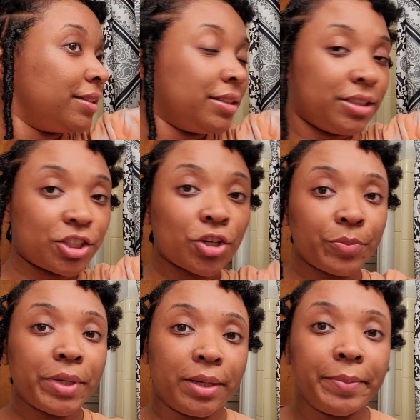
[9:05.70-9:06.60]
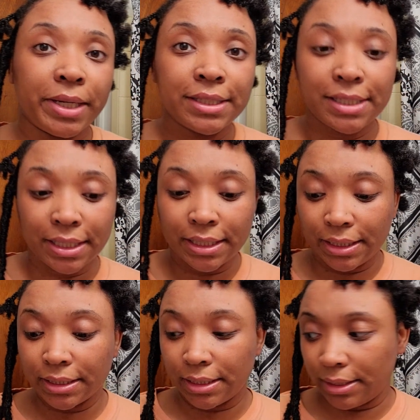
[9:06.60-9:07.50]
Show me a better
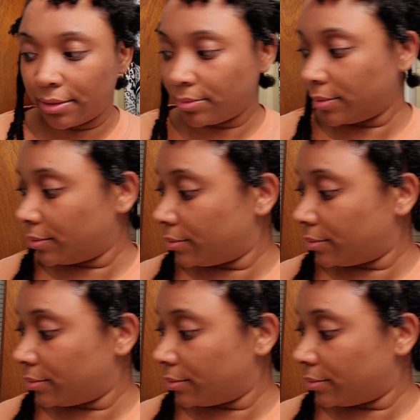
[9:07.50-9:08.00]
technique than this one.